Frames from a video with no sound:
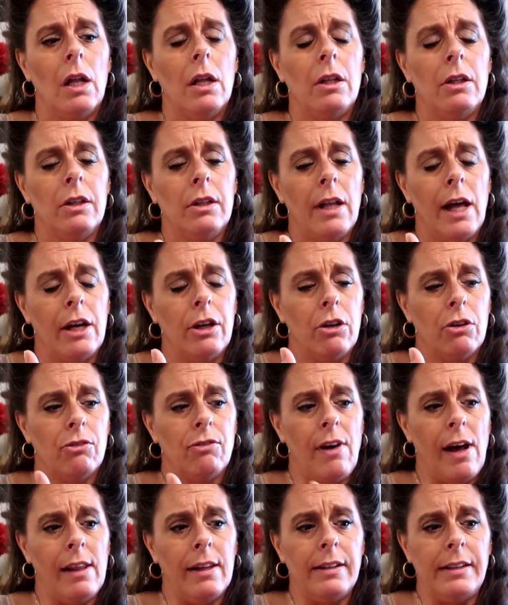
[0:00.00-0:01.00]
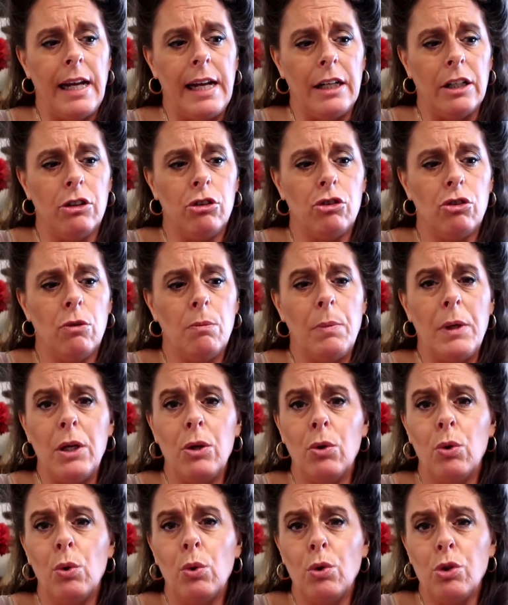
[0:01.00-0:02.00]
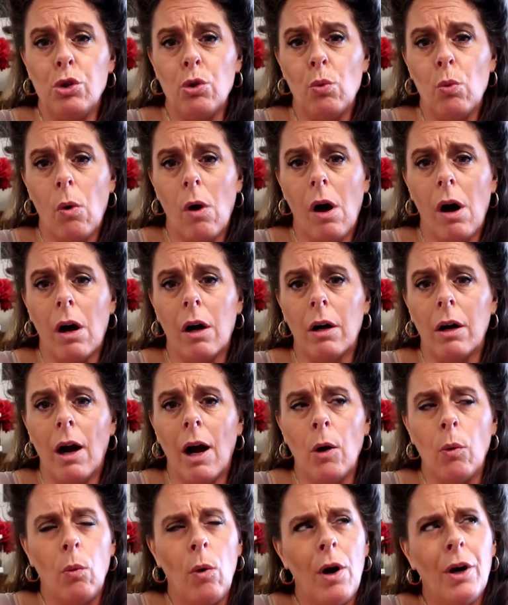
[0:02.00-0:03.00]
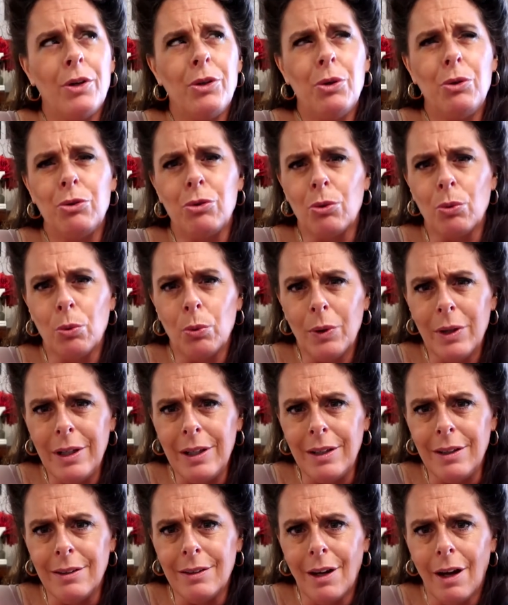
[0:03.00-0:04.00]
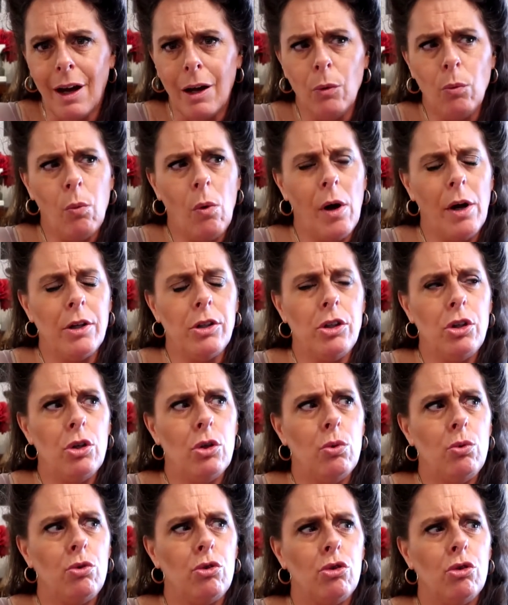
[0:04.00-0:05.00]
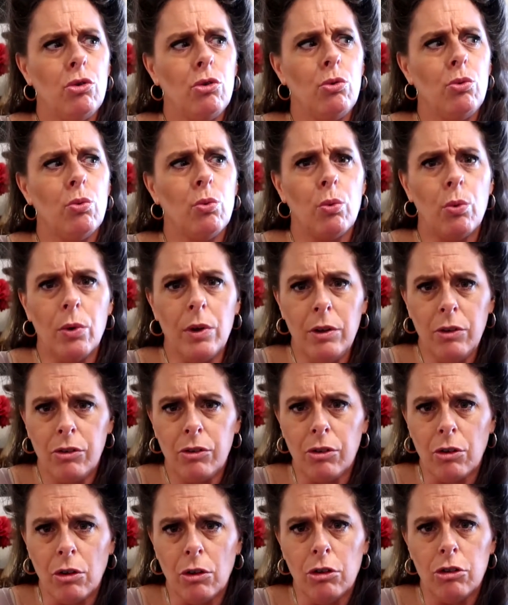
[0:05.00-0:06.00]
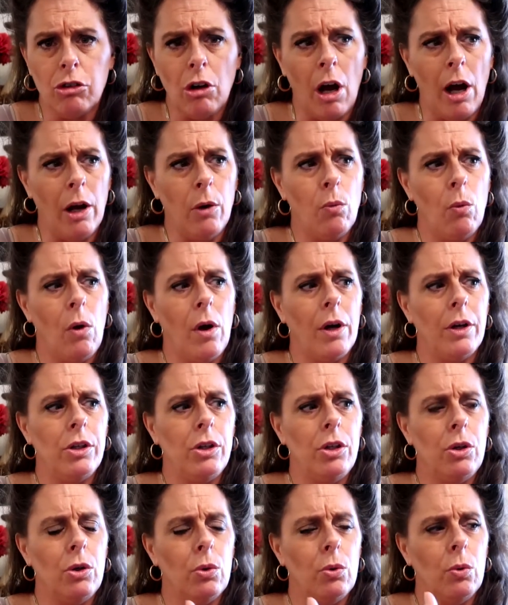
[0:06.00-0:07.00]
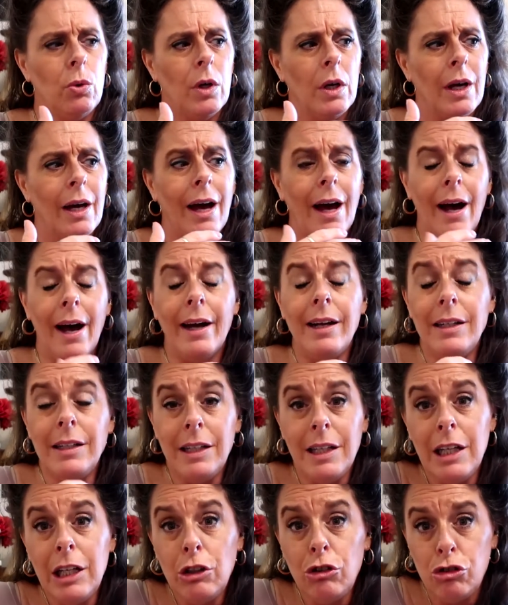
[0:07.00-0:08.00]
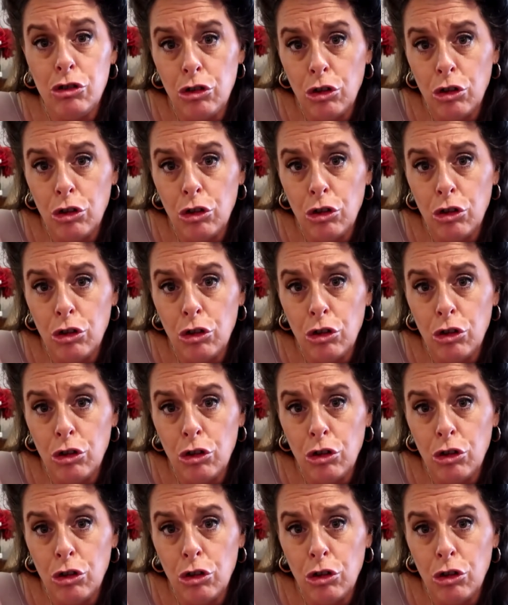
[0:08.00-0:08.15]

that you're validated to be who you are. I want you to read. I want you to research. I need